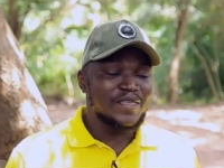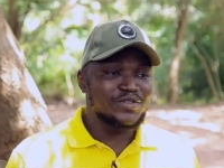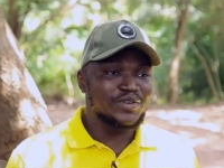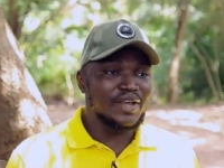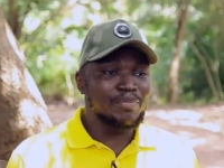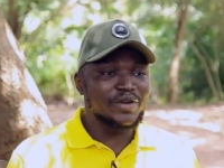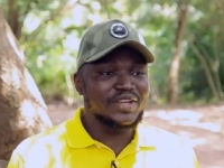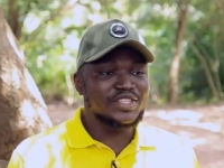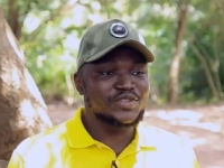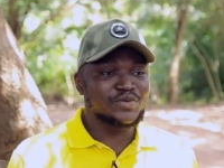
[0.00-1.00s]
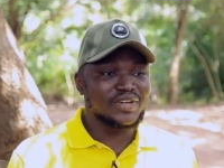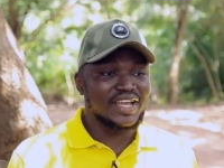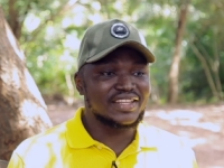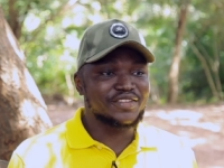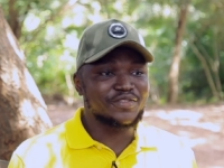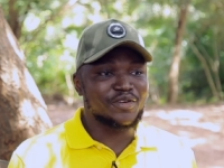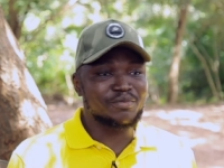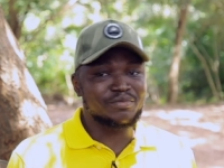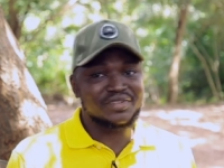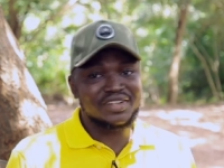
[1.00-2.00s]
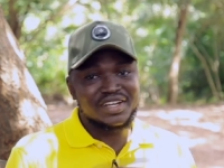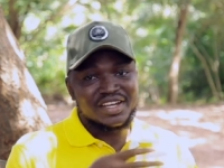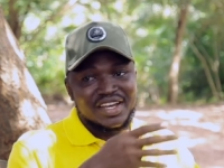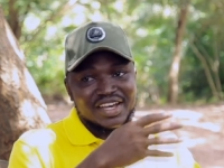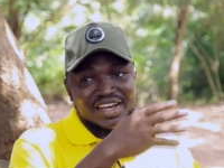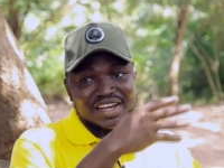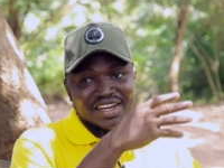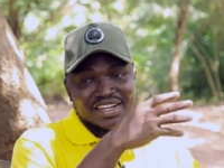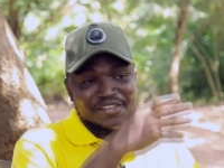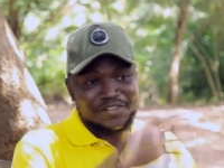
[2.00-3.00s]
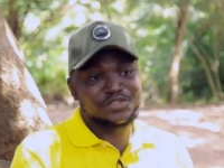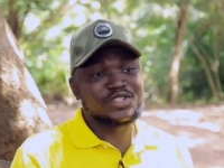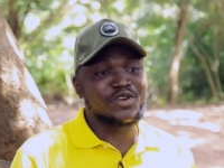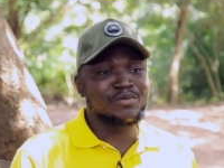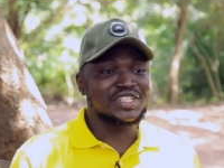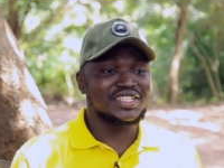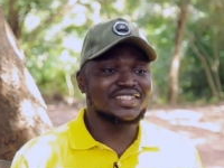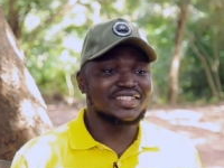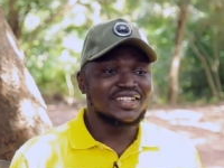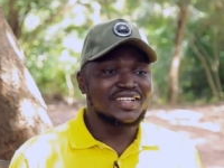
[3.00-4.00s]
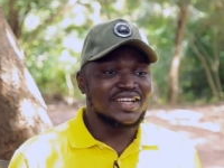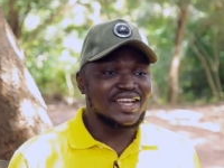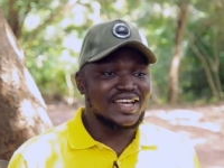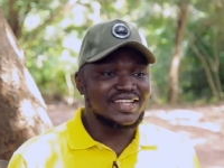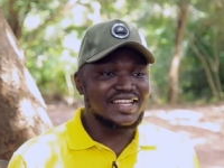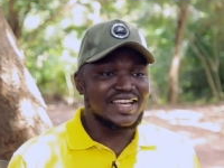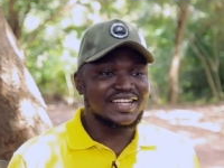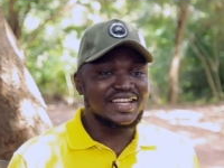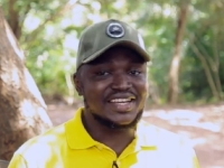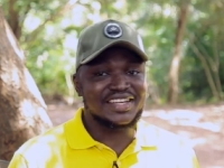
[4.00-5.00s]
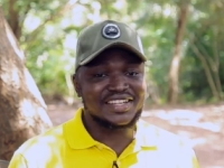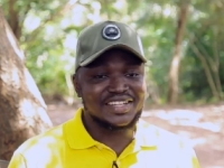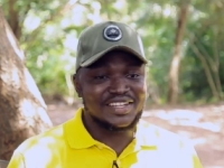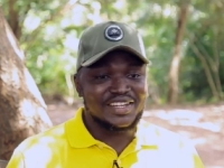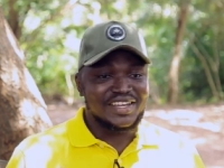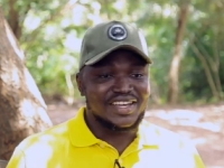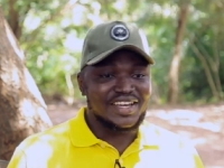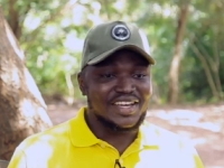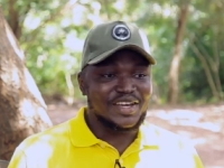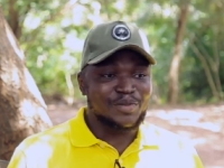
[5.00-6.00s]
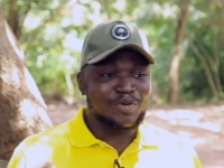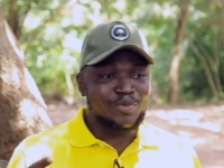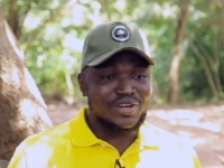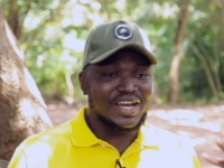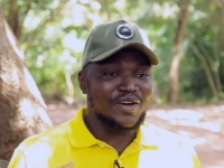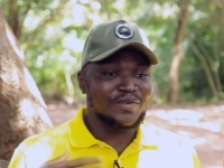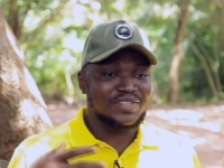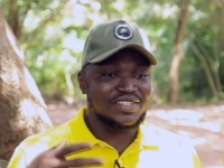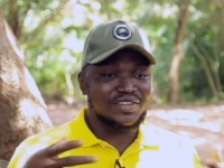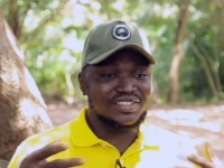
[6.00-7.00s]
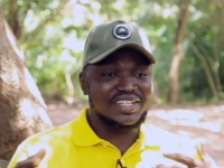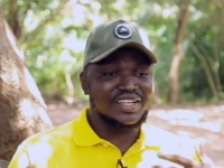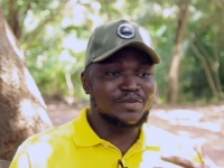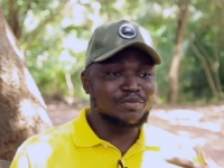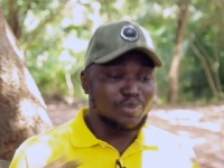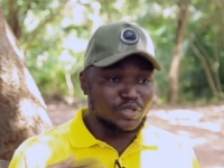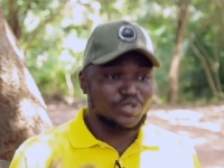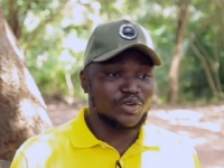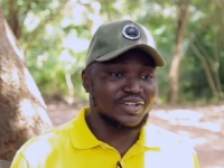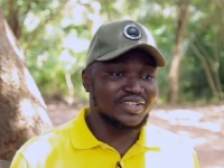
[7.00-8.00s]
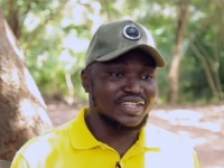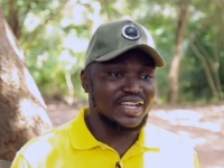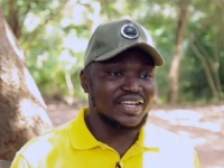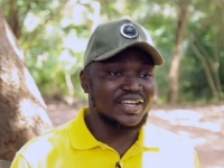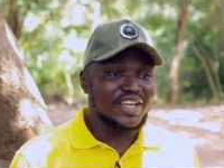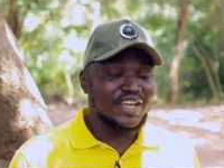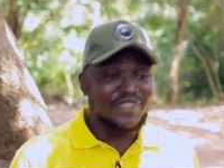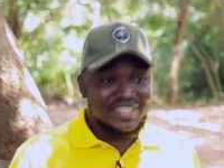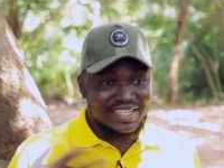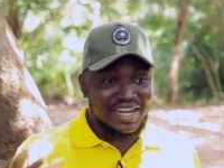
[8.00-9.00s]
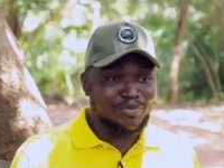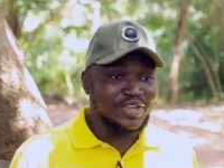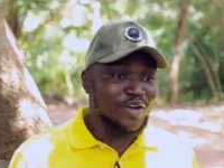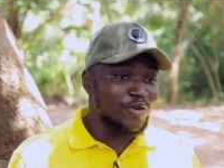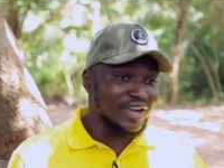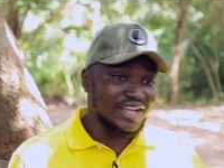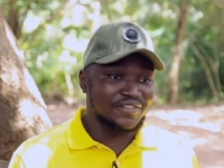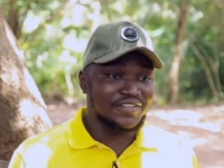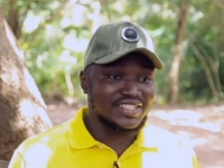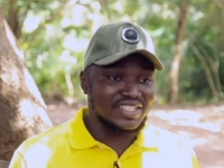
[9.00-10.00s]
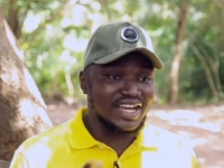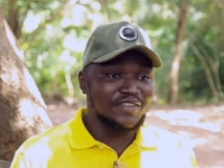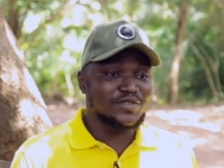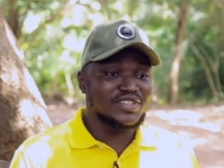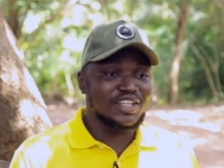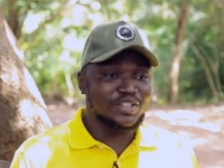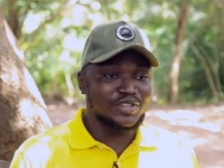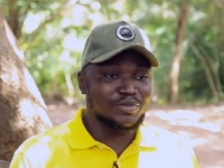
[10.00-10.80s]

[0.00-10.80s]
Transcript: So the parents, you will get it from uh, the Fisheries Commission. Mm. Uh, they are the uh, people that sells the broodstock, mm. the even tilapia or catfish, they have to sell you the